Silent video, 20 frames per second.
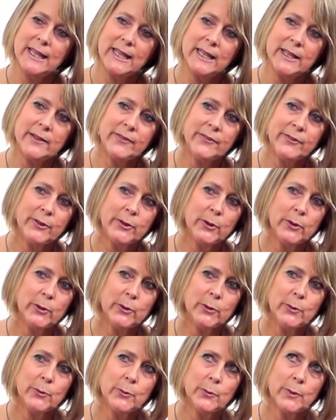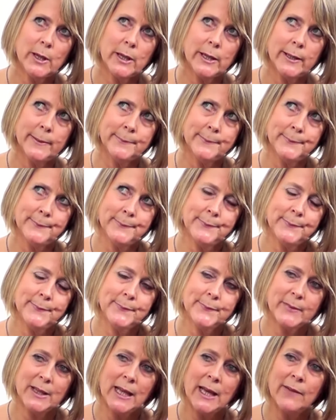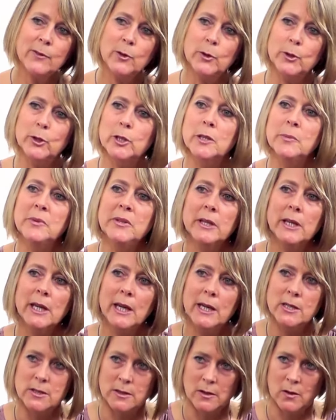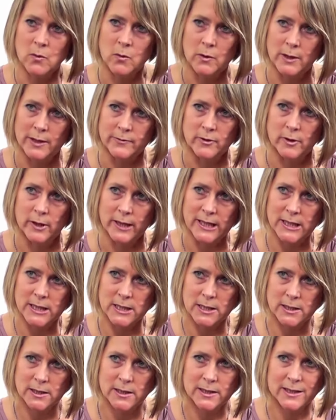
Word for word: if you um, haven't got your communication quite right,